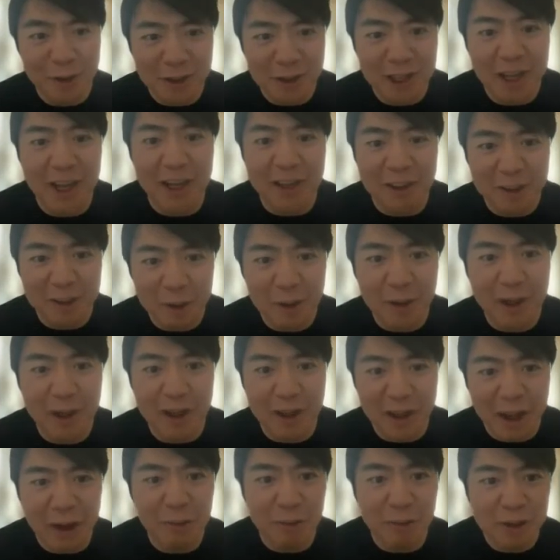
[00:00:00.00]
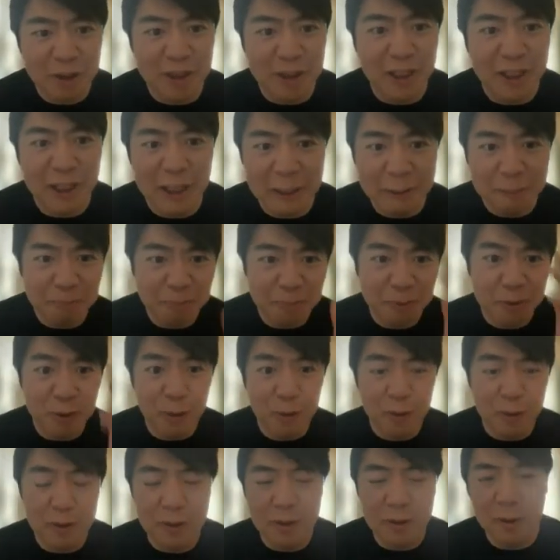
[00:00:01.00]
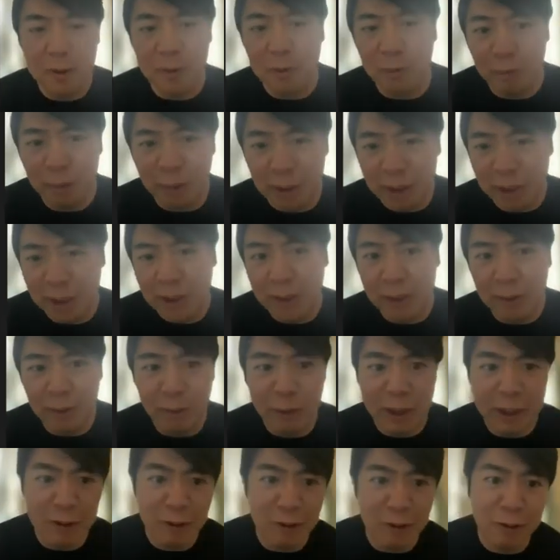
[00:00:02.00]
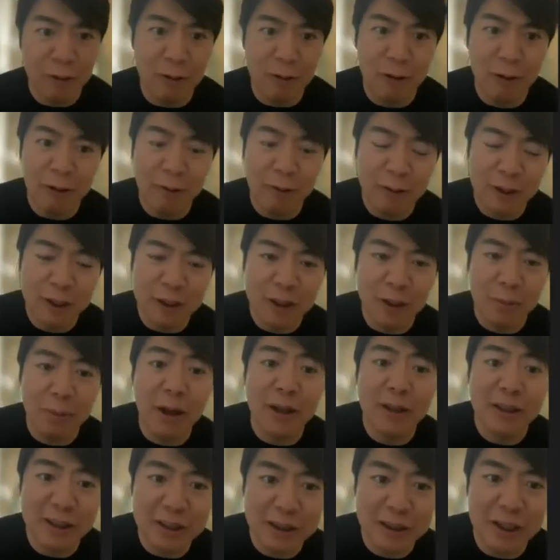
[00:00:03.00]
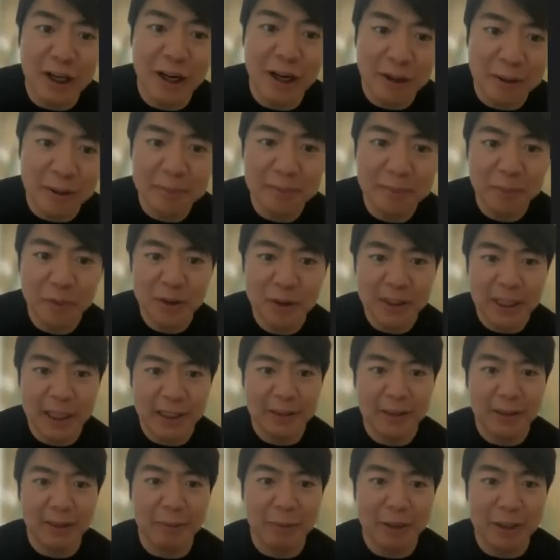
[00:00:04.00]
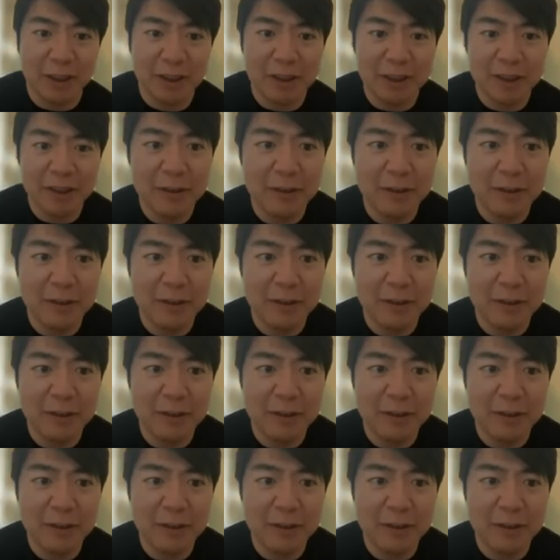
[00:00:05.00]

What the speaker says: yeah, so I would say when you wish upon the star, that's the piece.